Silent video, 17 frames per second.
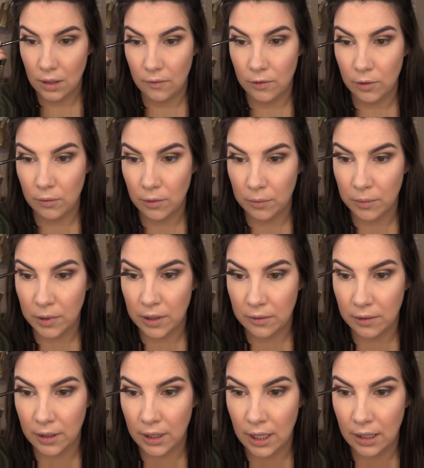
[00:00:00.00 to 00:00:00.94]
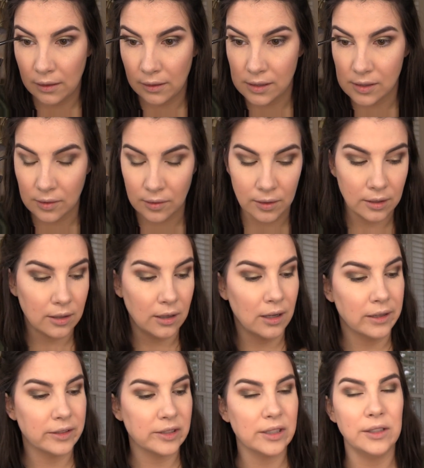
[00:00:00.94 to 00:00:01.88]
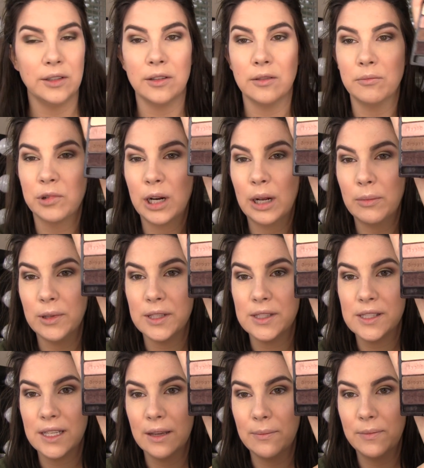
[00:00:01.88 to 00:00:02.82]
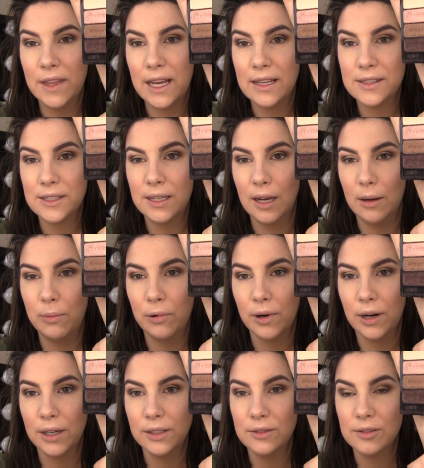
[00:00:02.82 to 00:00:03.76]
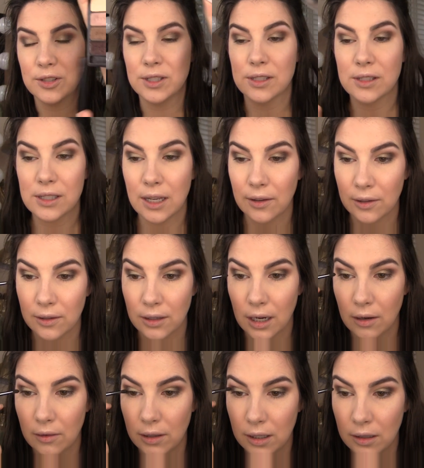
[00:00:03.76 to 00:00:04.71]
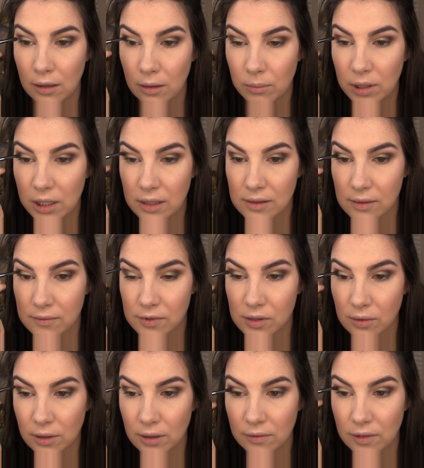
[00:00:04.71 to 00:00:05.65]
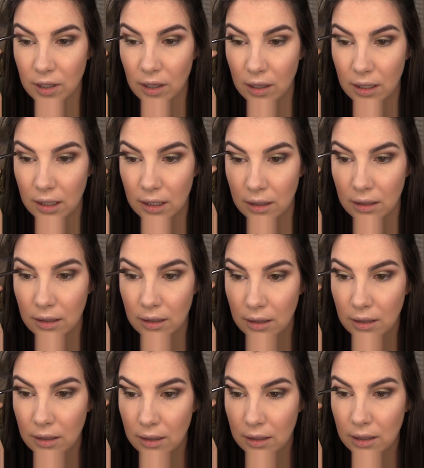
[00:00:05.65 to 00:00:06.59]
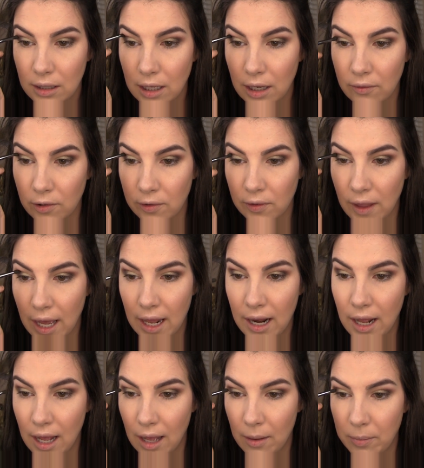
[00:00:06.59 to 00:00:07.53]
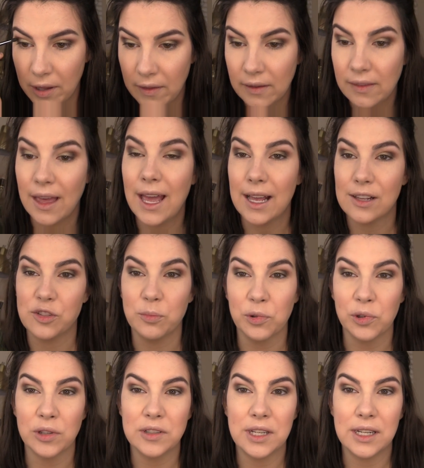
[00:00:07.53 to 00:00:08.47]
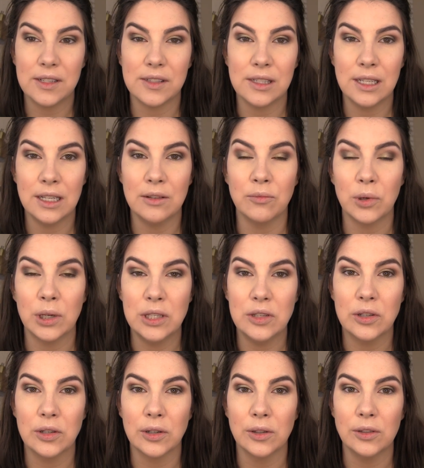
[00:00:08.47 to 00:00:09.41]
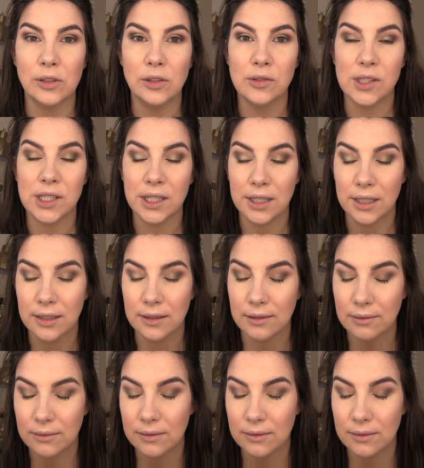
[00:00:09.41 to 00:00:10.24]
If you were recreating this look, honestly, you could probably skip that step where I use this color down here because I've sort of gone and covered that up. I think that has more intensity when you're using it